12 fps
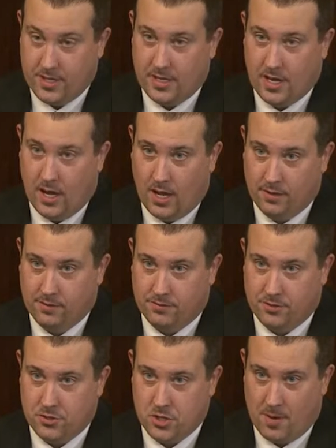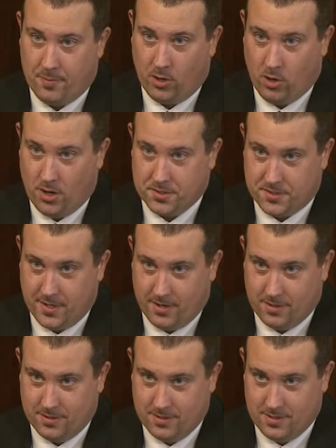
the drop in cost there?